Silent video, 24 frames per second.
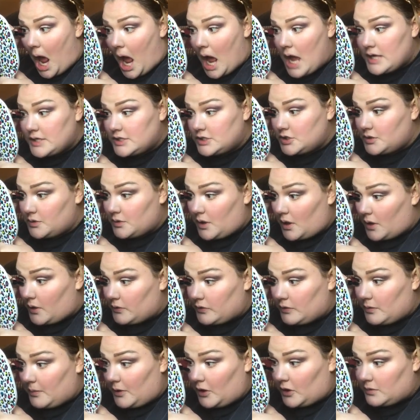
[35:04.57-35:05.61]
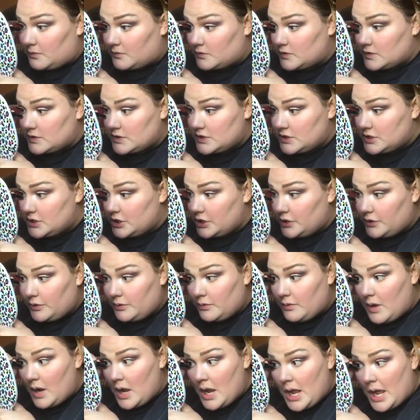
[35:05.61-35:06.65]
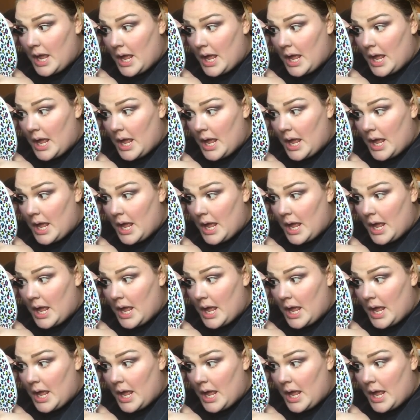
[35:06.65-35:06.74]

I do coat the bottom ones too.